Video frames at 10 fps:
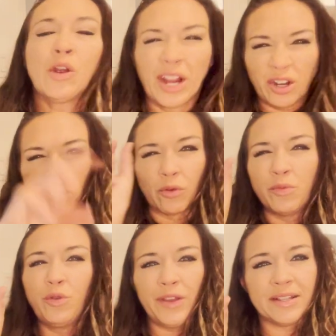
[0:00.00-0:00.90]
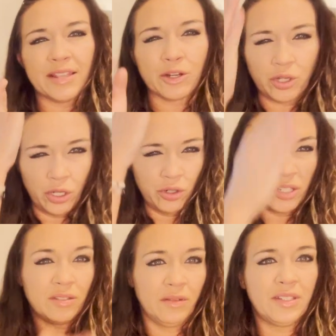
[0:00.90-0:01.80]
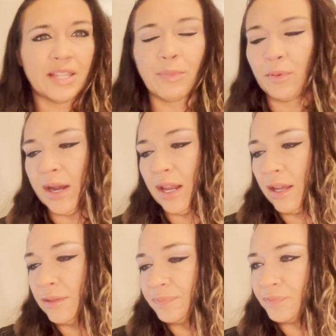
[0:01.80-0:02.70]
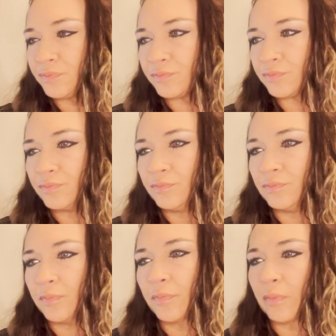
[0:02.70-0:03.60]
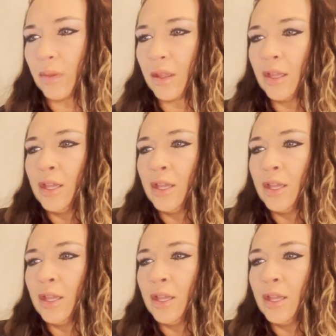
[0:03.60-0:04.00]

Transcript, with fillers: Right? You're not removing a section, you're just separating it.